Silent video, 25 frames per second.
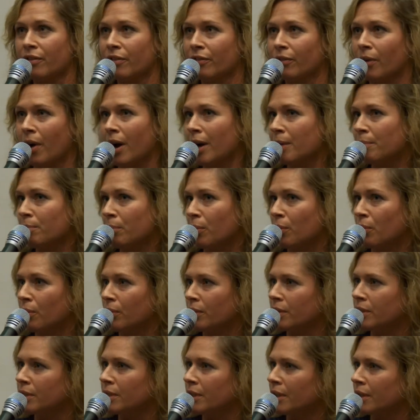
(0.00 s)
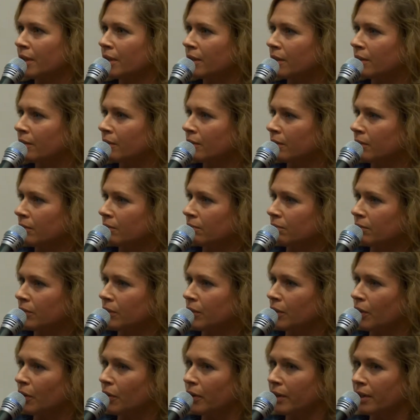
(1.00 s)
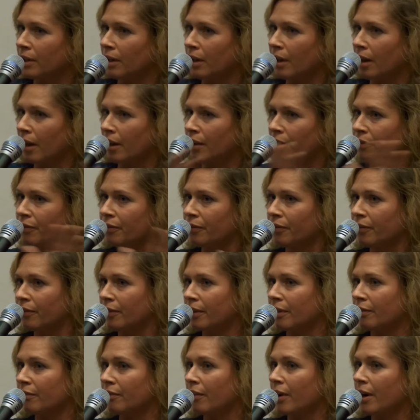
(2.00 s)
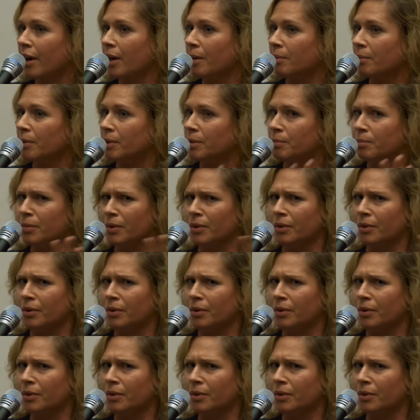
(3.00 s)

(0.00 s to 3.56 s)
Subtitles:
whiteboard in the live environment,